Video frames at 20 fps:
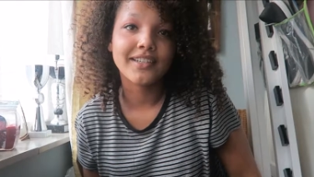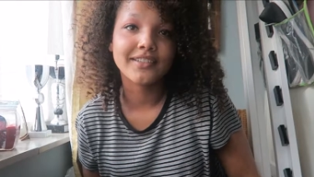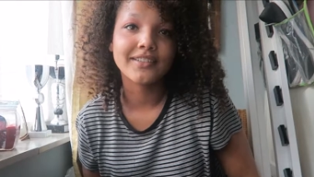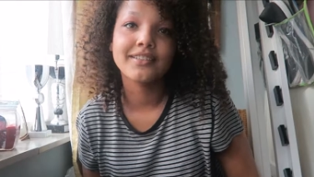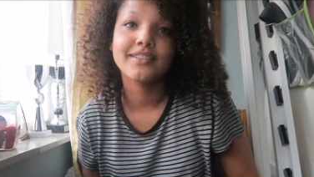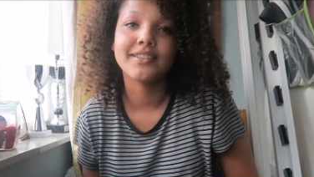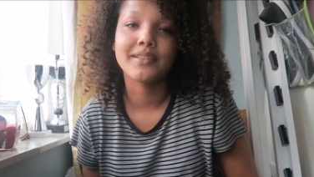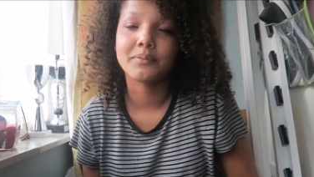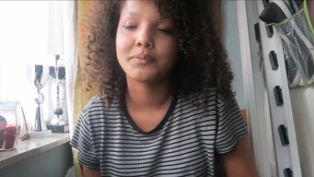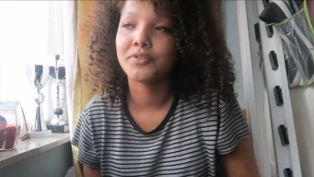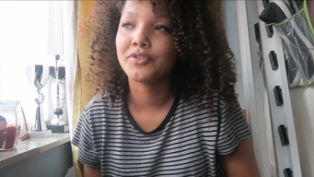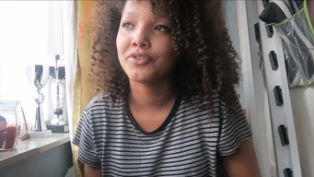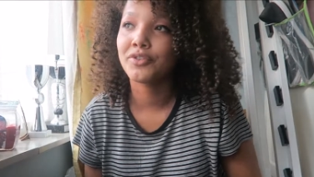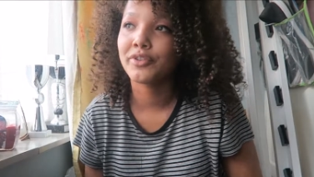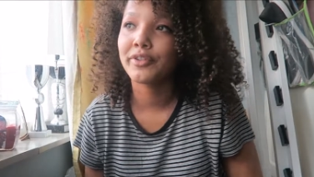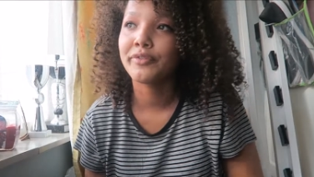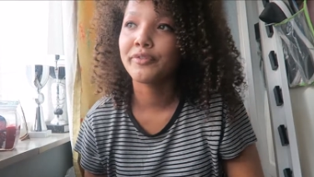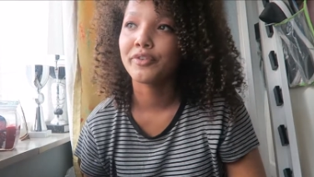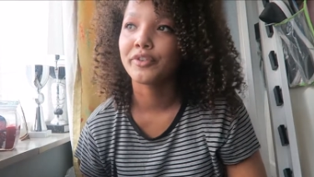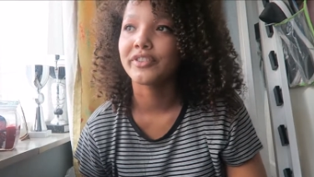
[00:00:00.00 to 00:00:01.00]
guys, I'm
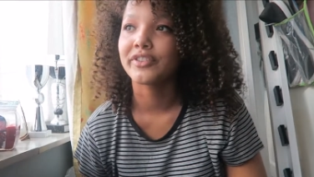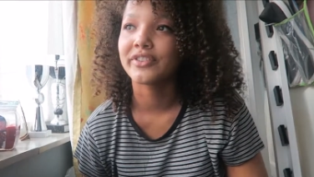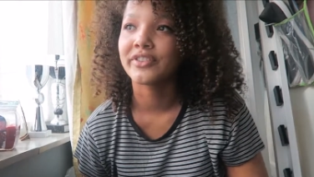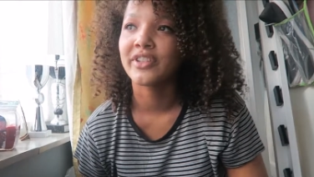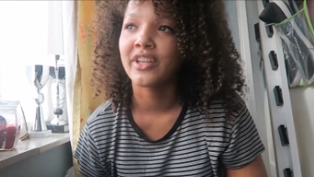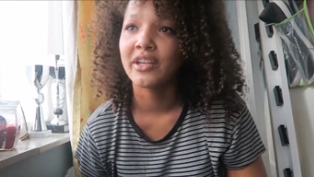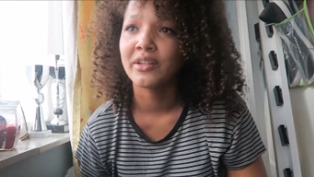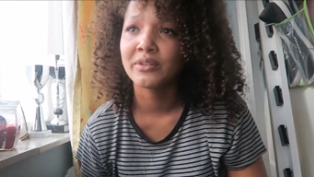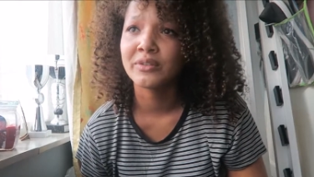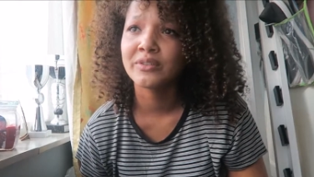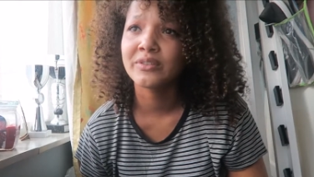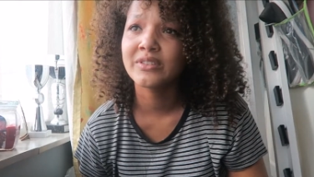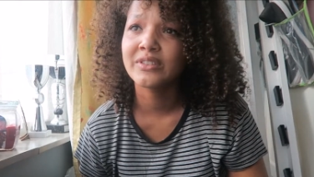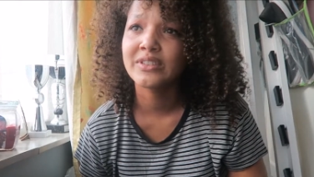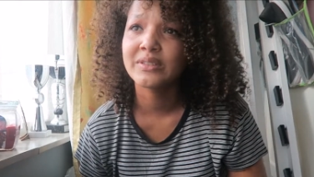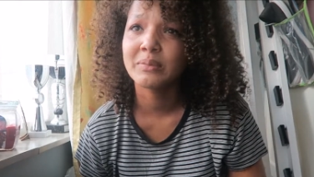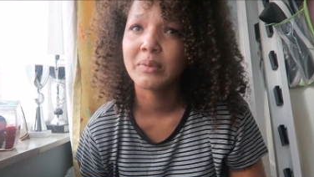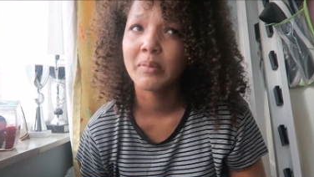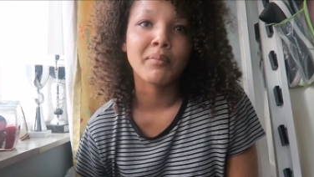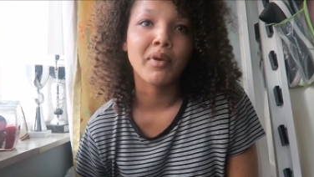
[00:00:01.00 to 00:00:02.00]
sorry for the
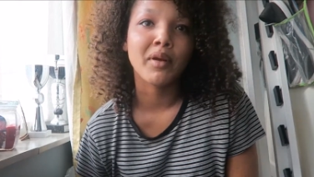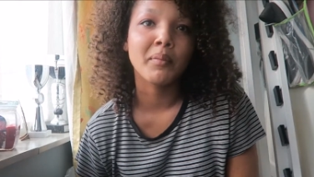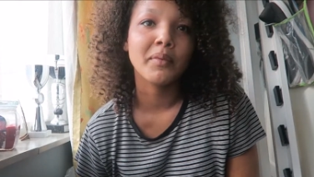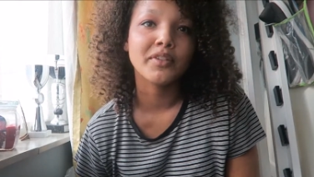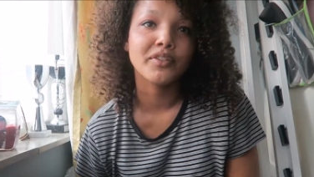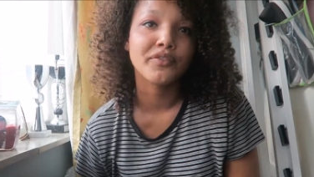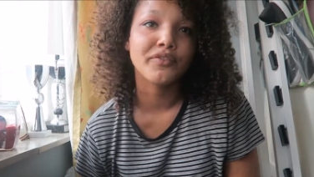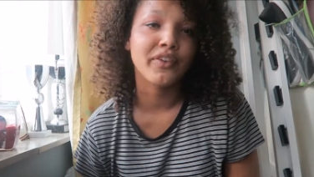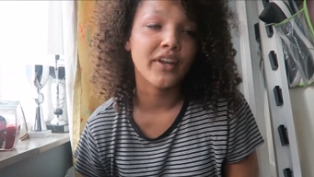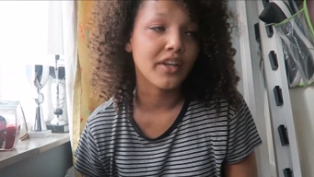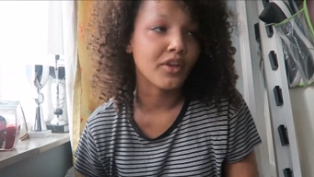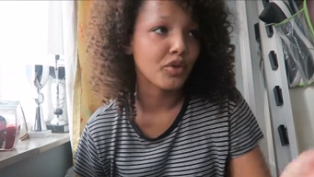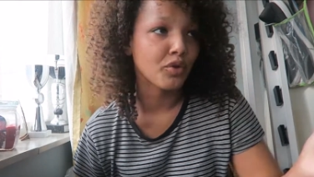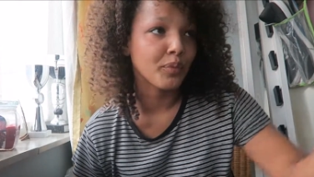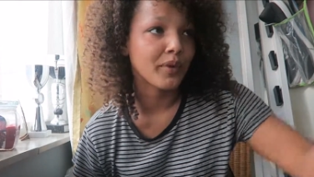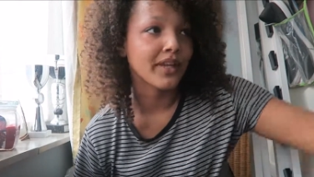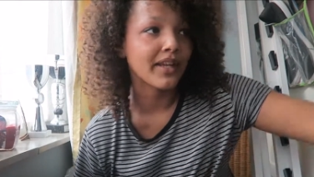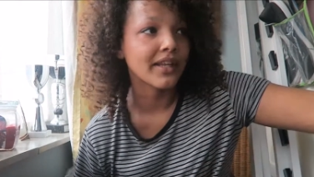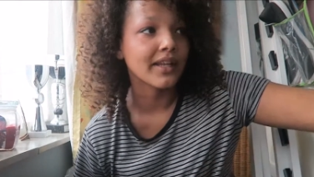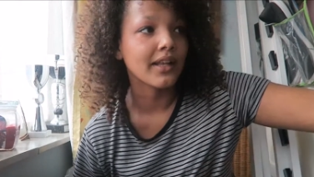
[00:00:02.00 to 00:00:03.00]
sound. My mom is
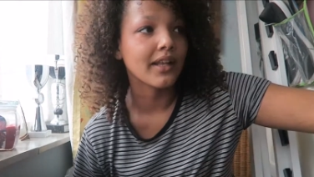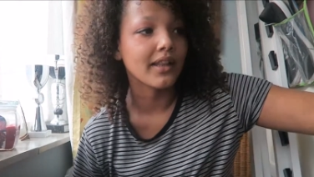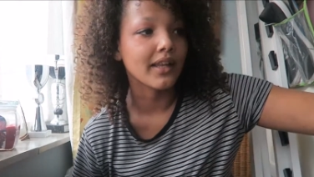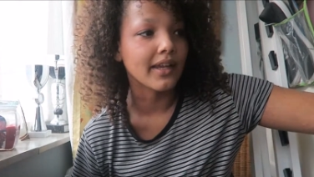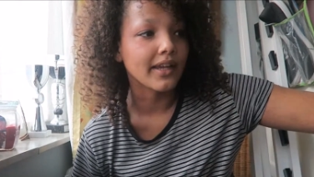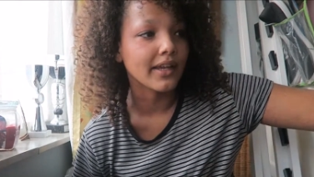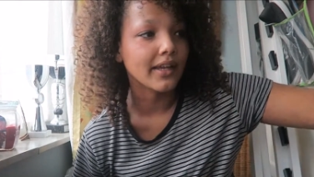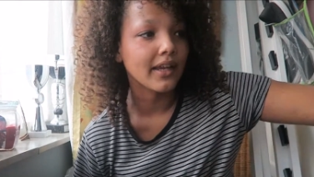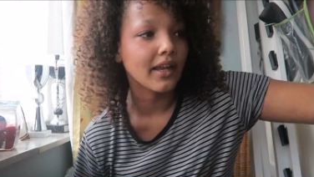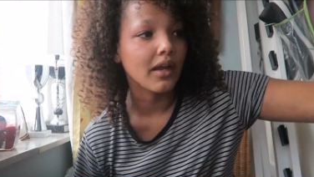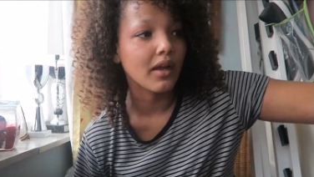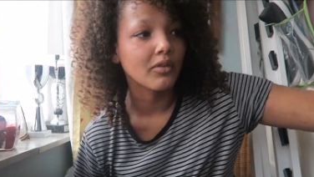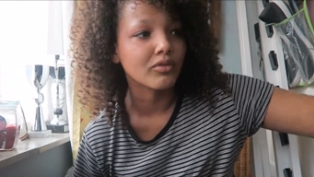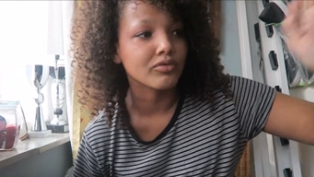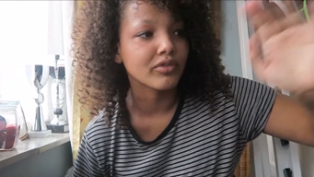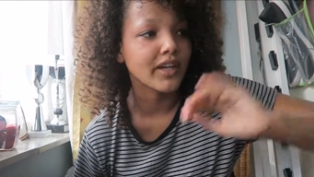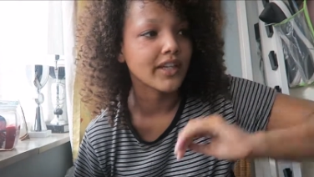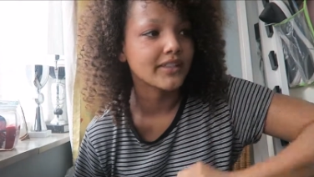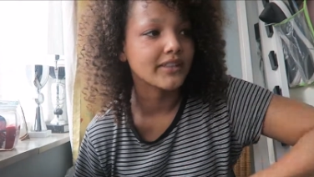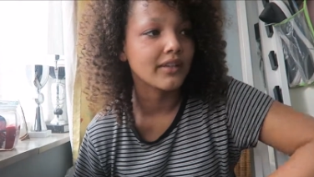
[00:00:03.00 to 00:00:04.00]
vacuuming like
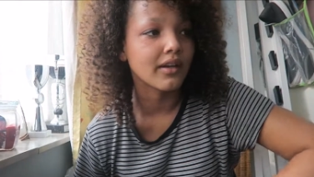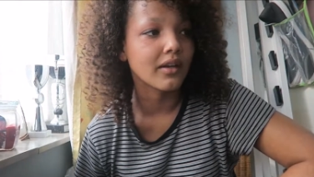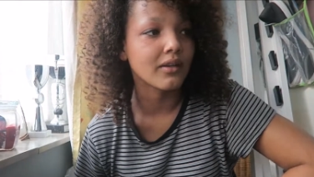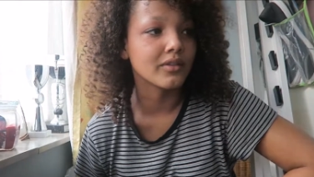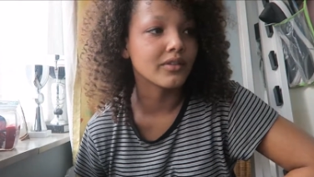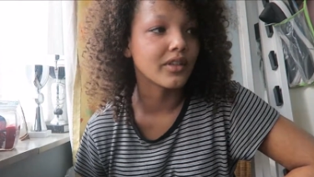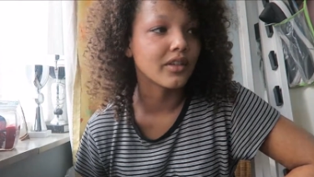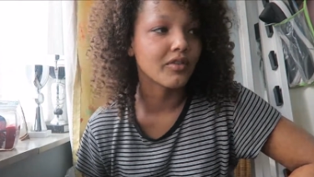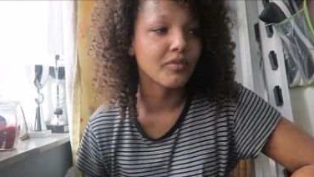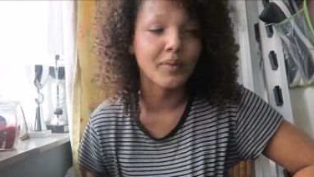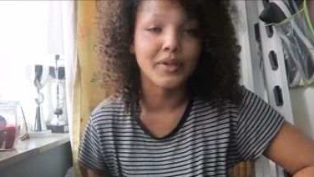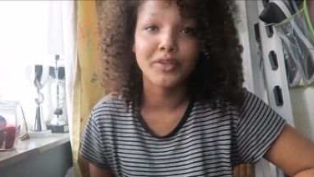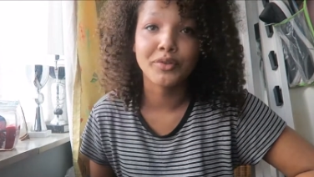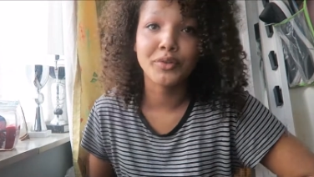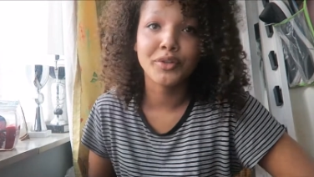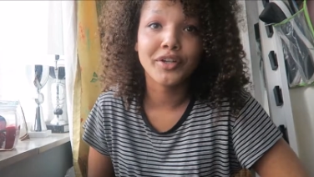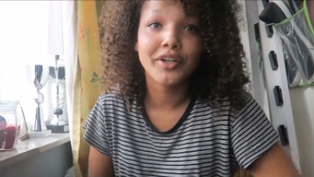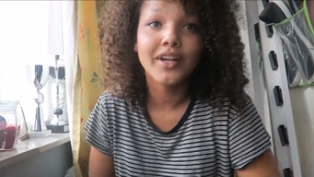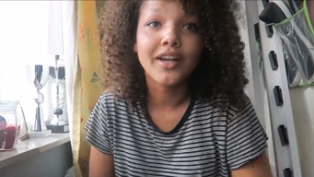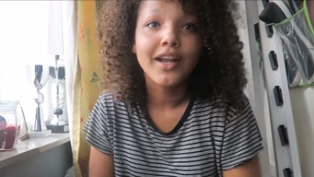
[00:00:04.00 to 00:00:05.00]
right outside of my
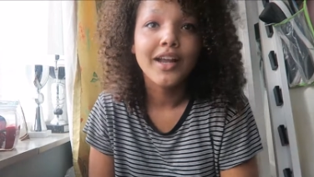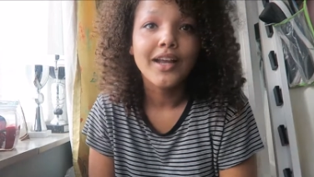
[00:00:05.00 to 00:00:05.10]
door.